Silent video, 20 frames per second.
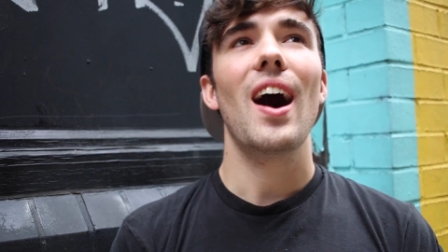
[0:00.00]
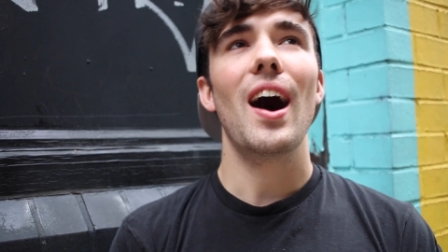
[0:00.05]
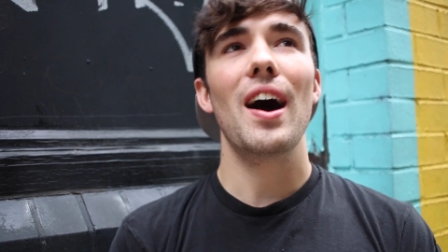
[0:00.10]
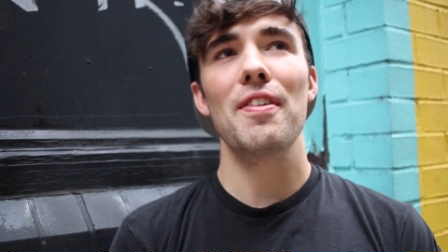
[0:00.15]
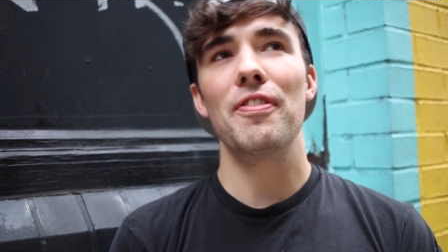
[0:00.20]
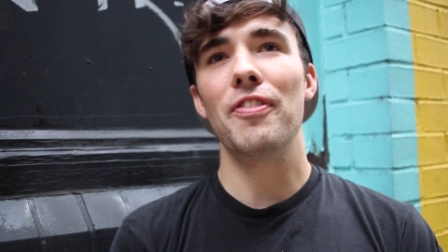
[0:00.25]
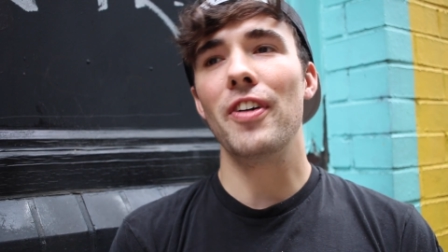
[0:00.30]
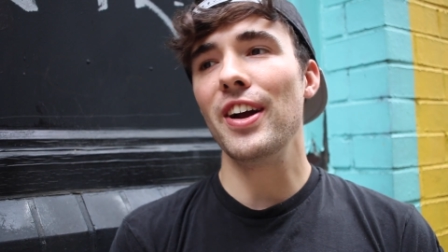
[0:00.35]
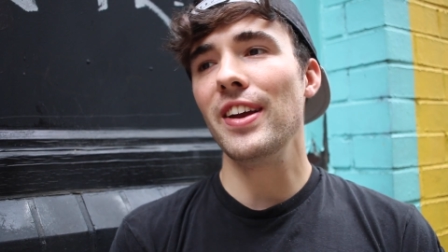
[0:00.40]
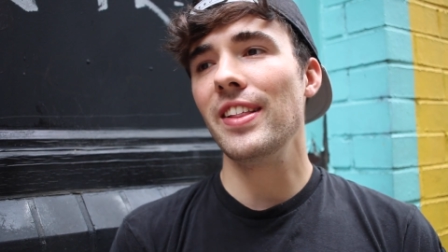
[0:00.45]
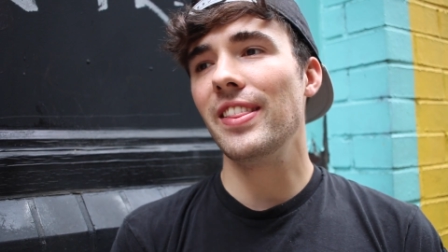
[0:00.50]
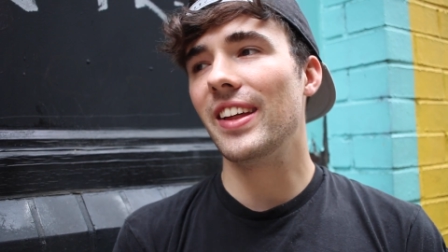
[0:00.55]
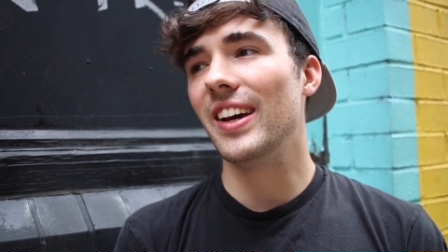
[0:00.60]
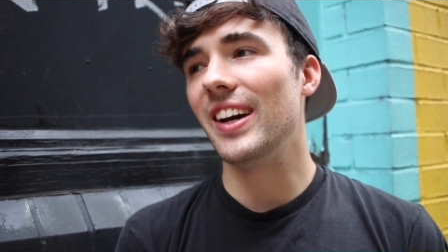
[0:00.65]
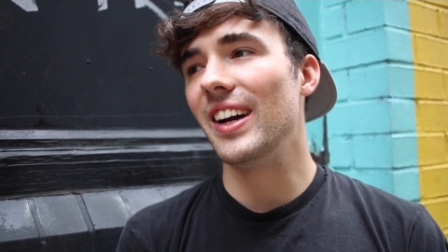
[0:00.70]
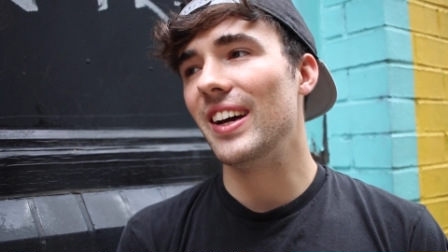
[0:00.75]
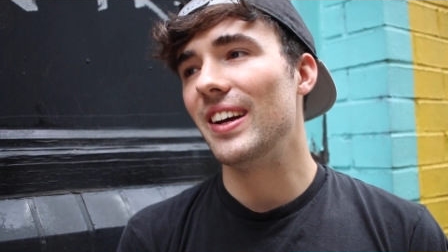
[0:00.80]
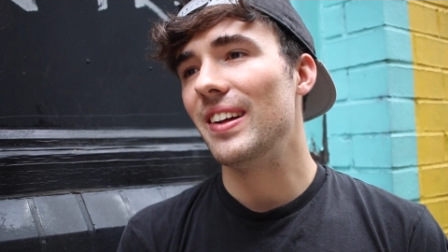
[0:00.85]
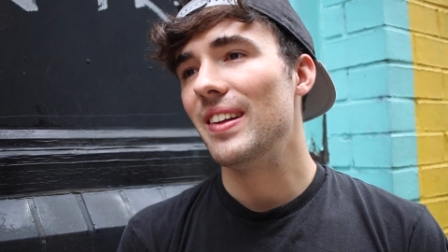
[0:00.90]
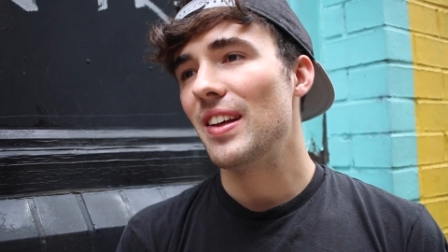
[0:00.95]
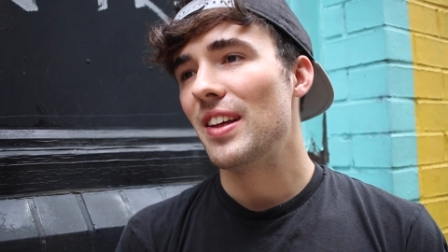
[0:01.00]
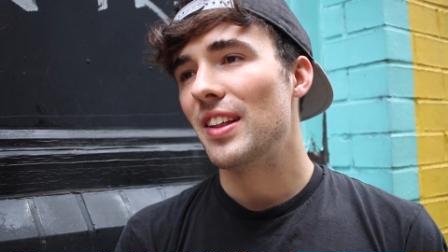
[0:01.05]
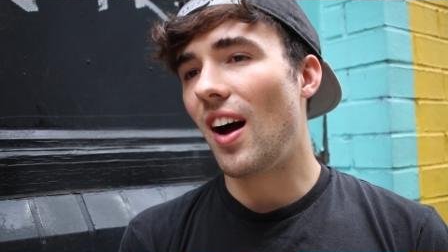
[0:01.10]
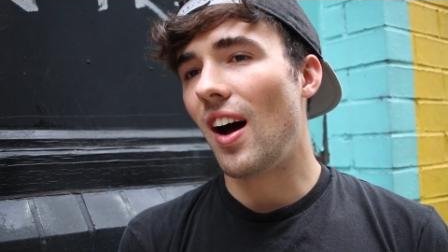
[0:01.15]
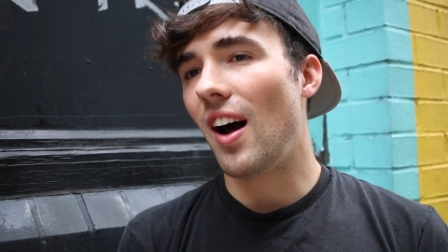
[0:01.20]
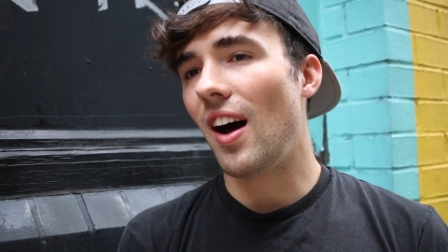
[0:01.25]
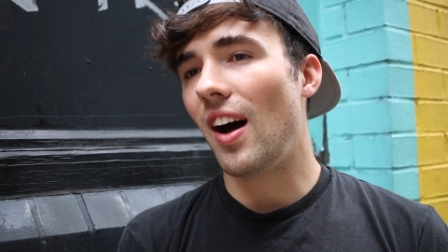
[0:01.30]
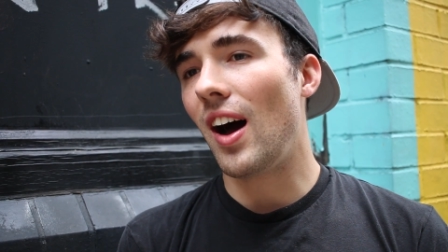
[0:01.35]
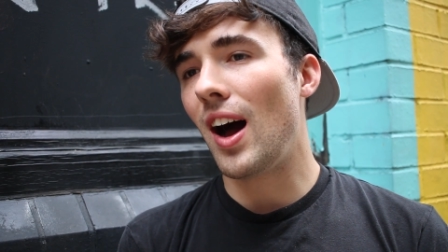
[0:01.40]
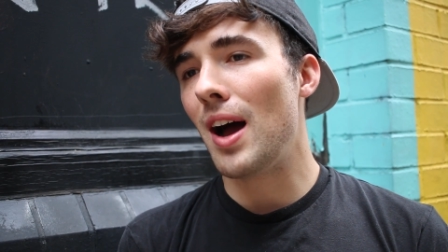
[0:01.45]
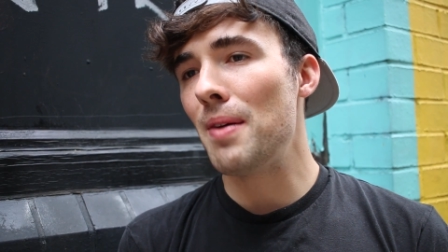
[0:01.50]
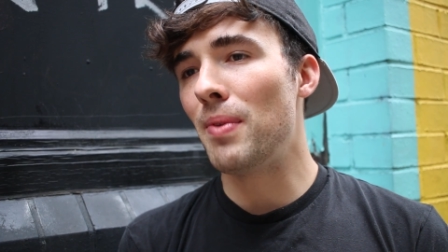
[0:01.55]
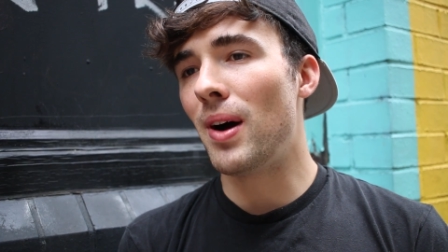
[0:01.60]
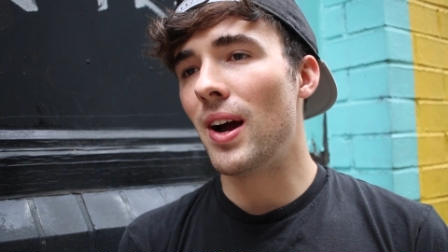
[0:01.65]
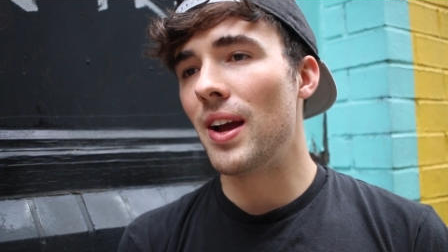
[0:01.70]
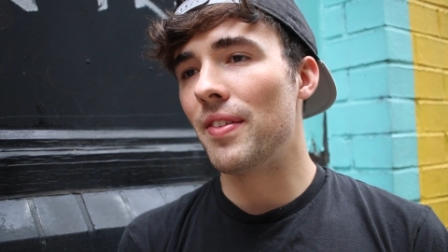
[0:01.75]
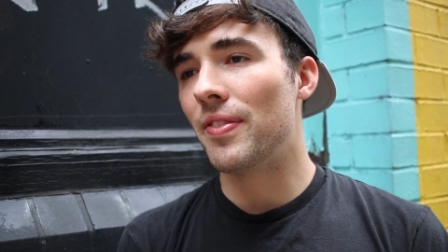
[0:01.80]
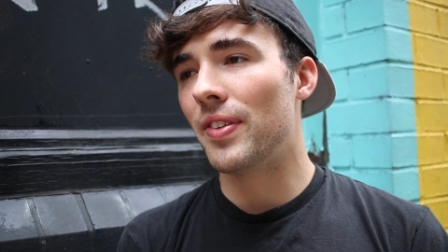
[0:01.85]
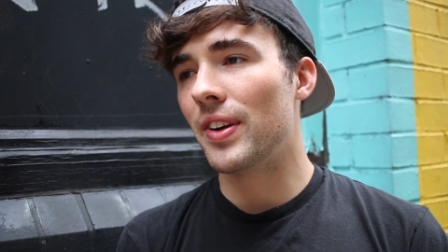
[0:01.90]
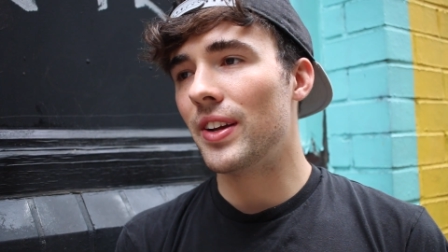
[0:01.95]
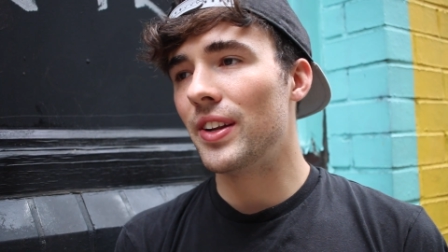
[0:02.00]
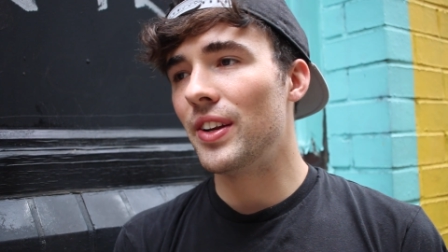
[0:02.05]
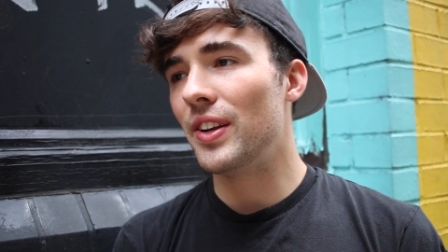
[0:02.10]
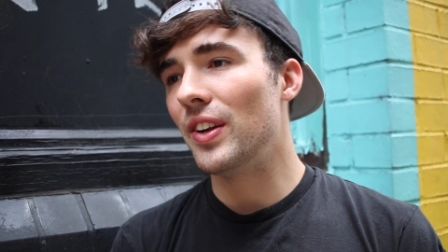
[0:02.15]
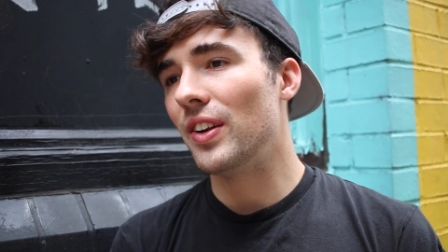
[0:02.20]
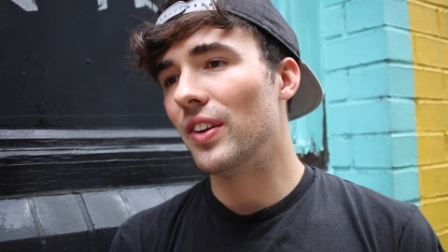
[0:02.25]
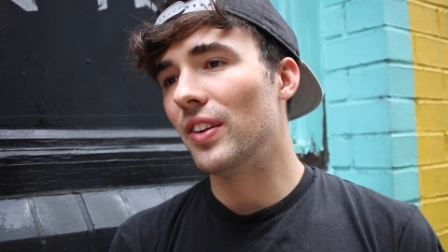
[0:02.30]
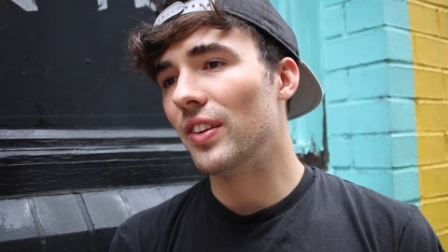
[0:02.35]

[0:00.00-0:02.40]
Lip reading: I find that I'm either